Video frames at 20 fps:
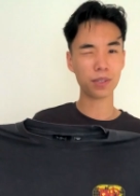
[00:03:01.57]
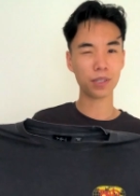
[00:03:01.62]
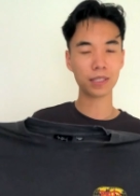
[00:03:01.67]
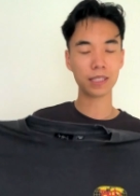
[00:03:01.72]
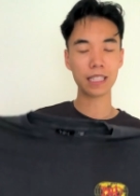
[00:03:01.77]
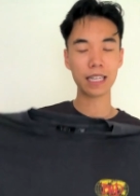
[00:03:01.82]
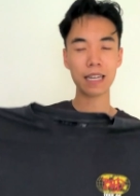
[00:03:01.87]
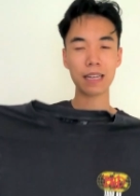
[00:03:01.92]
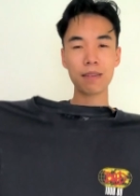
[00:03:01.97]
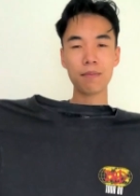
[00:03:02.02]
per
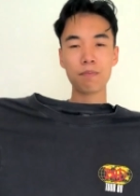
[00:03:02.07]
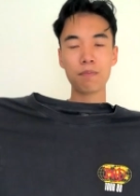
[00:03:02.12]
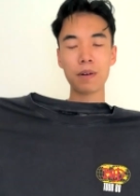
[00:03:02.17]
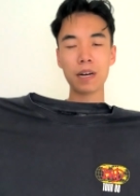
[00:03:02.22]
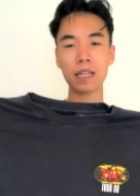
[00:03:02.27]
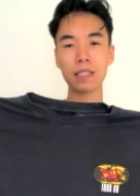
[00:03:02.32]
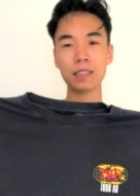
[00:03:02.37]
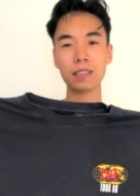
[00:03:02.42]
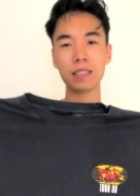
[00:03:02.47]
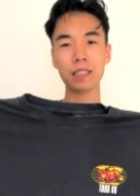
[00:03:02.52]
se,
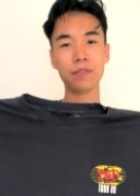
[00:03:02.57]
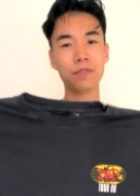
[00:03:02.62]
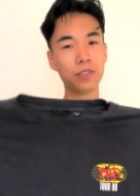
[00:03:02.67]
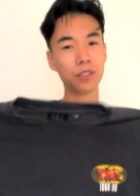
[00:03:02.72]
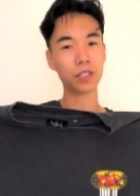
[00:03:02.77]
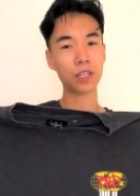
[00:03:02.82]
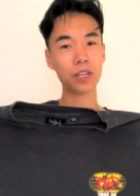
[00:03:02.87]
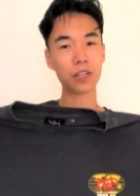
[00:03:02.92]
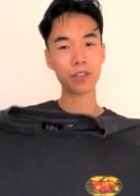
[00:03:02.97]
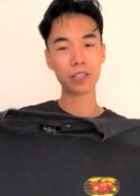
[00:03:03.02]
but if
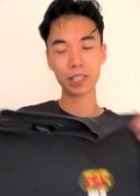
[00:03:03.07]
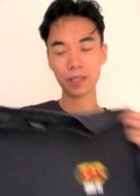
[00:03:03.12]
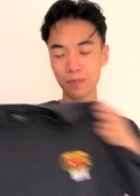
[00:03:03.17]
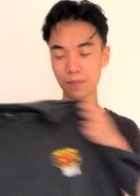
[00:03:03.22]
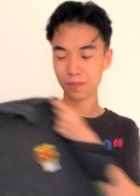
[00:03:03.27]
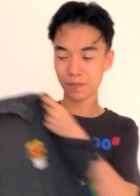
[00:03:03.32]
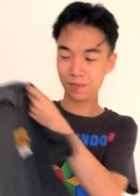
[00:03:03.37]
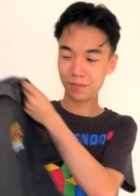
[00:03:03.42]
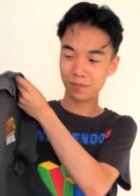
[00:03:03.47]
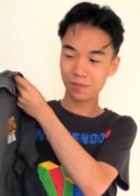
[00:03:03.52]
you know it,
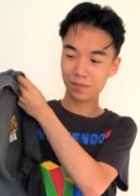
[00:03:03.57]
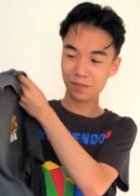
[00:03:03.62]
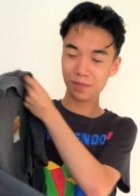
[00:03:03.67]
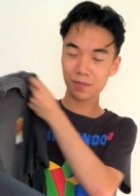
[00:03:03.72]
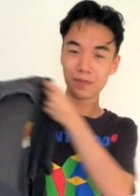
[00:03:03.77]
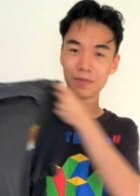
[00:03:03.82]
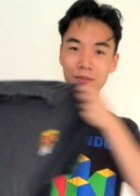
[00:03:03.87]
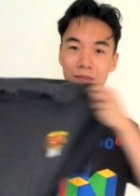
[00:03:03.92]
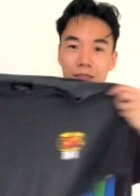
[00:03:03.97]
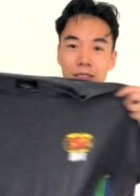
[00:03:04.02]

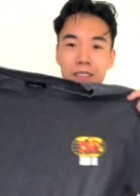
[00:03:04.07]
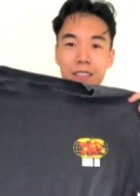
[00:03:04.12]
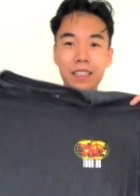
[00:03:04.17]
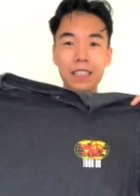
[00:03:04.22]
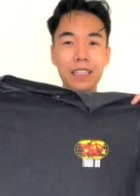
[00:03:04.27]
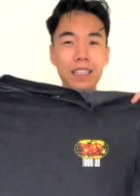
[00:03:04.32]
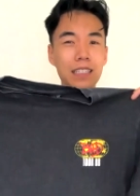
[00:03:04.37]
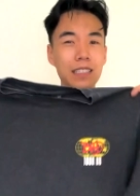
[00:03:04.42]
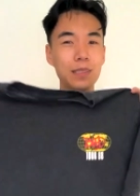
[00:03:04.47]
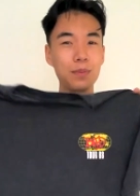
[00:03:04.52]

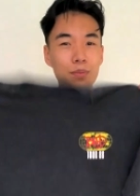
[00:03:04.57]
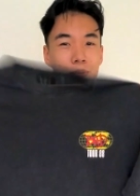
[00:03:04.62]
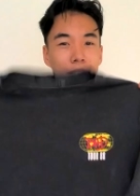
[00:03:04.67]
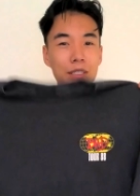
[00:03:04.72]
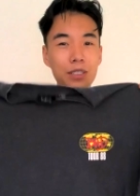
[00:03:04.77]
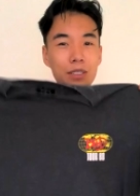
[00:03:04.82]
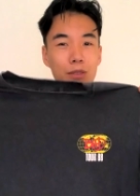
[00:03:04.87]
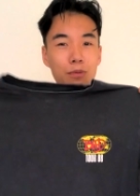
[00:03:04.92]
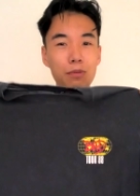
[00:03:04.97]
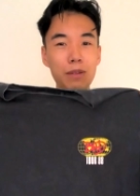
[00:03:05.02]
it's a
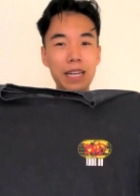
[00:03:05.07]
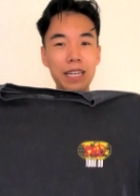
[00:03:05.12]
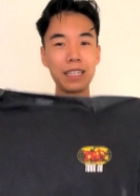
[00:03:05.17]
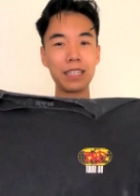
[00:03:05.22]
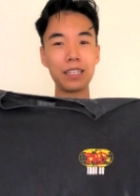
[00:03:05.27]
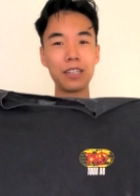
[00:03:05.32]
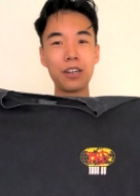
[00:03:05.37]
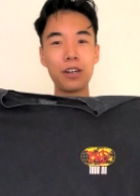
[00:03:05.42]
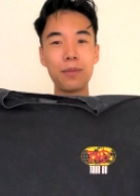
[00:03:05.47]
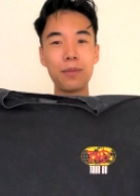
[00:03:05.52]
pretty good
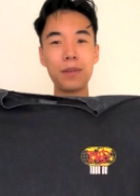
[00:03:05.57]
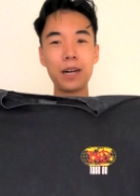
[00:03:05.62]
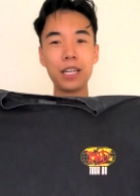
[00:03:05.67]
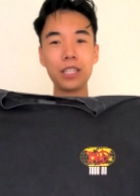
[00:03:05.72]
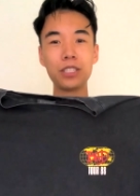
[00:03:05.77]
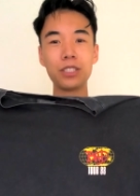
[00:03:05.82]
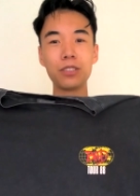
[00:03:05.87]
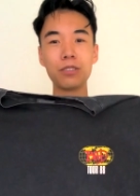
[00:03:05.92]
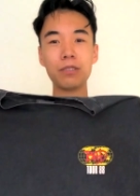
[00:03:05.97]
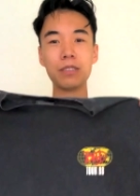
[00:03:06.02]
wink and a
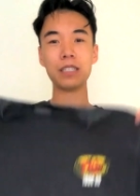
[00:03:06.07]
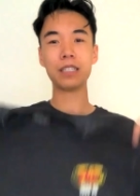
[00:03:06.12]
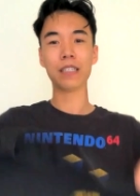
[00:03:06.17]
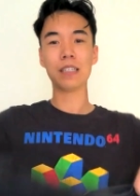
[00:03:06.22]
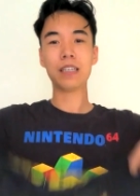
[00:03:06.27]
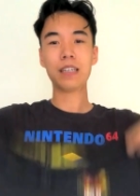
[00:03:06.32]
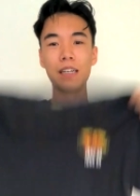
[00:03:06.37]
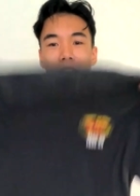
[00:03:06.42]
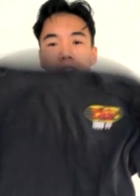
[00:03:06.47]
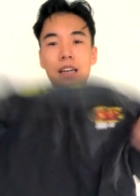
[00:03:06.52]
homage to it.
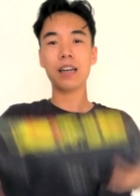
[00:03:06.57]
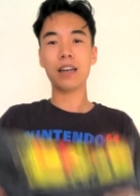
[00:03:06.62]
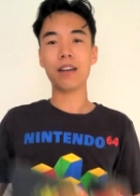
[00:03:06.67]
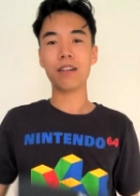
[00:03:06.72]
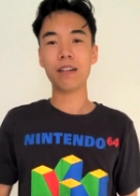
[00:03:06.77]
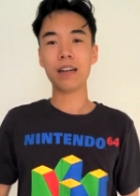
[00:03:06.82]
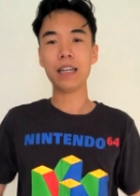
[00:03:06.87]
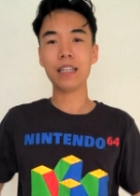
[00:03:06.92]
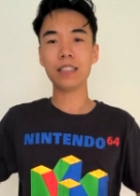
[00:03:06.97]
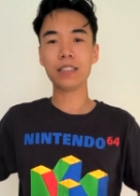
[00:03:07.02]

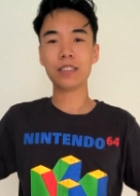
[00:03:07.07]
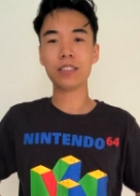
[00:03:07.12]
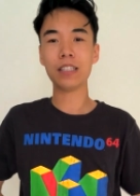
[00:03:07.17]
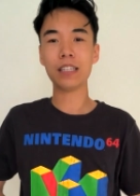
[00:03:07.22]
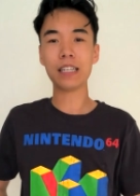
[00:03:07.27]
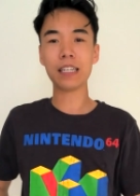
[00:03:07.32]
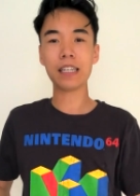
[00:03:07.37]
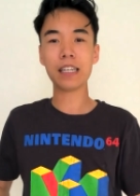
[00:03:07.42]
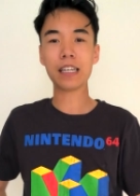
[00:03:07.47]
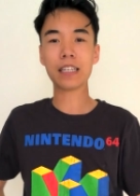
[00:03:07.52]
Alright, to
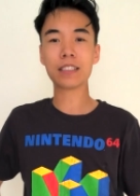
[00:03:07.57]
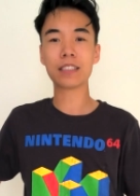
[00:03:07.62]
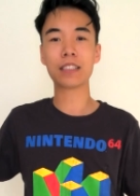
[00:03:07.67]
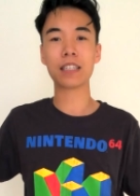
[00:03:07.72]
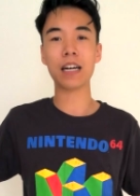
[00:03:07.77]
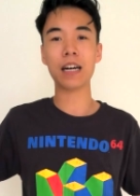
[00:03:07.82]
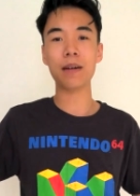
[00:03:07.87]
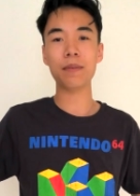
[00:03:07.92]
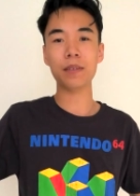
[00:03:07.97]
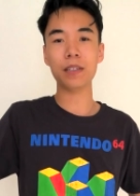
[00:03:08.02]
the next
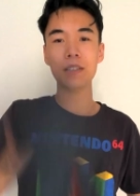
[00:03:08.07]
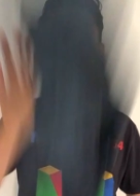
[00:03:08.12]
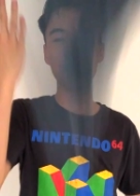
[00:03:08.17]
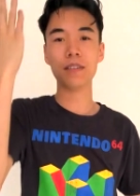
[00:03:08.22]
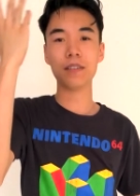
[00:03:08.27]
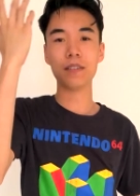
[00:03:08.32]
garment.